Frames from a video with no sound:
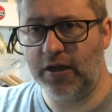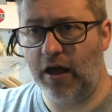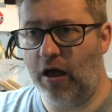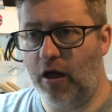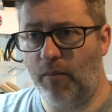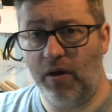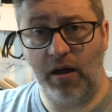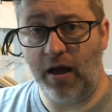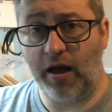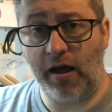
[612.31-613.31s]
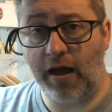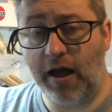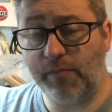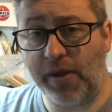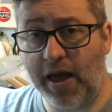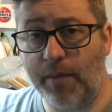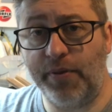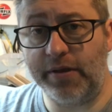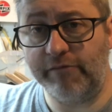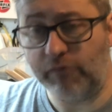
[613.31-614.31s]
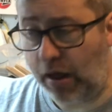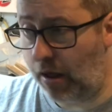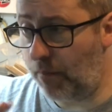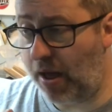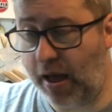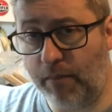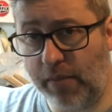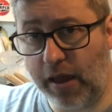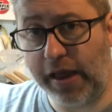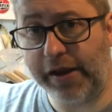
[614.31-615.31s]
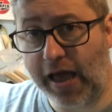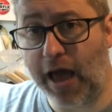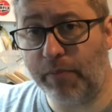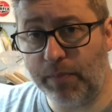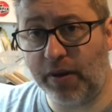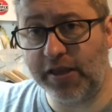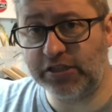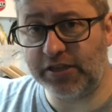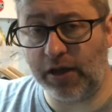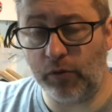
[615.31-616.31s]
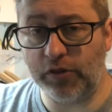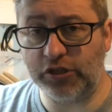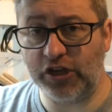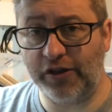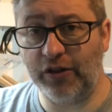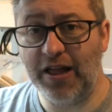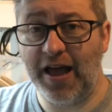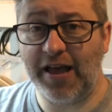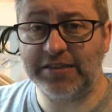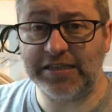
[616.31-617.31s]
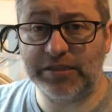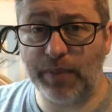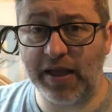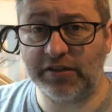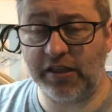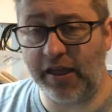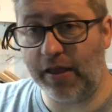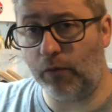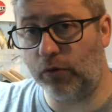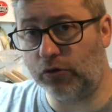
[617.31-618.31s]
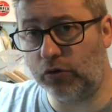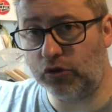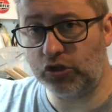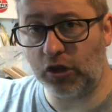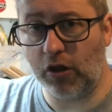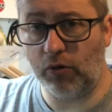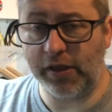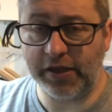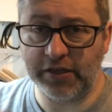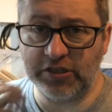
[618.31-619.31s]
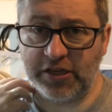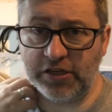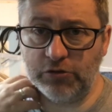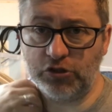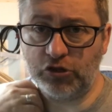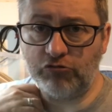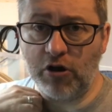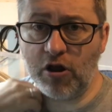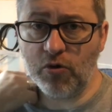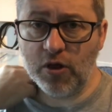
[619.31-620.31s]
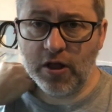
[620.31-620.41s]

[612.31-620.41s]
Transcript: I'd be happy. I'm in a happy place now with the channel. I suspect that it will slowly continue to grow.